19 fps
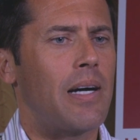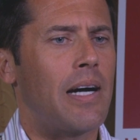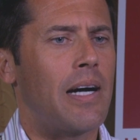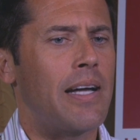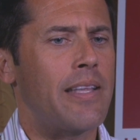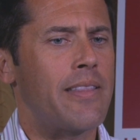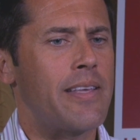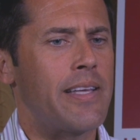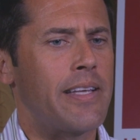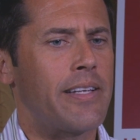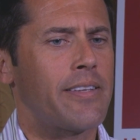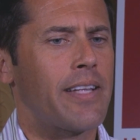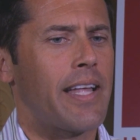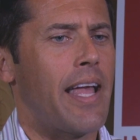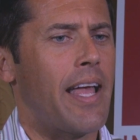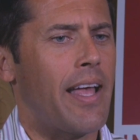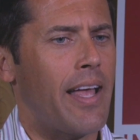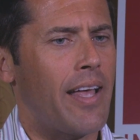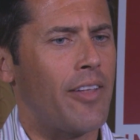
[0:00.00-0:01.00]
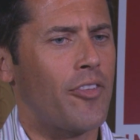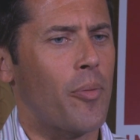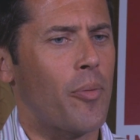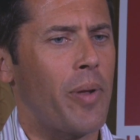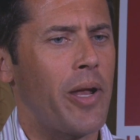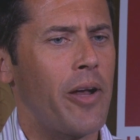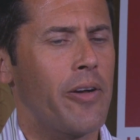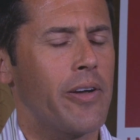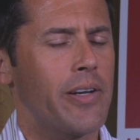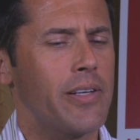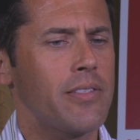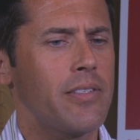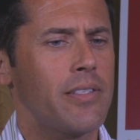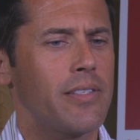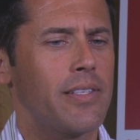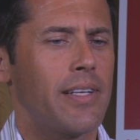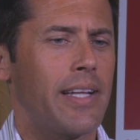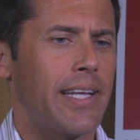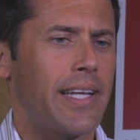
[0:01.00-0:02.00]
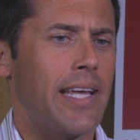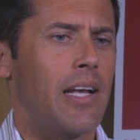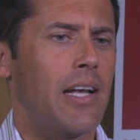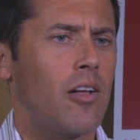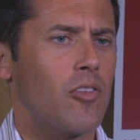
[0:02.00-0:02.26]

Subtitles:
I think as a parent, and again